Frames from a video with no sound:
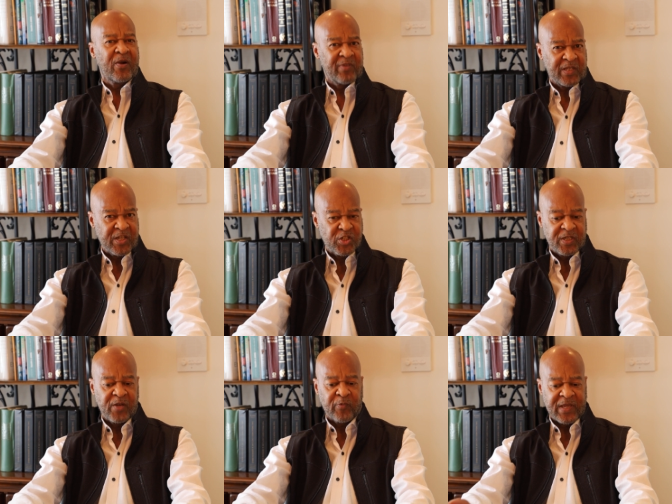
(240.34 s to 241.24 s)

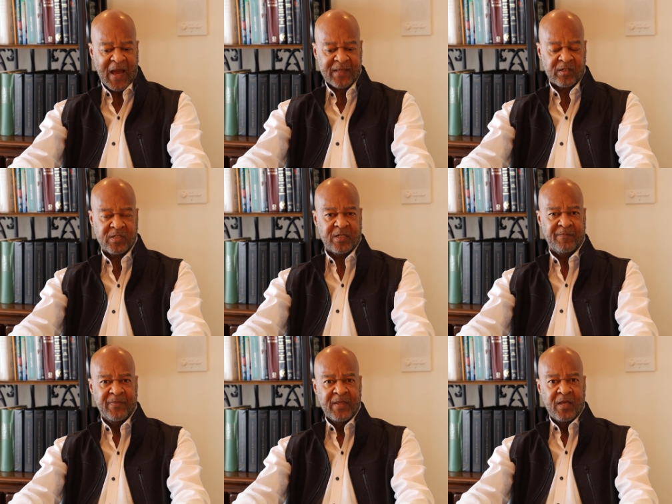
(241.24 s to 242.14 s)
revelation and reality,
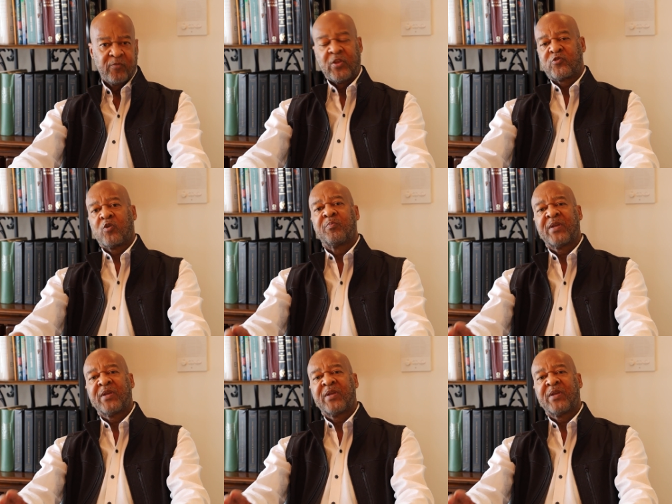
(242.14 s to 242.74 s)
that your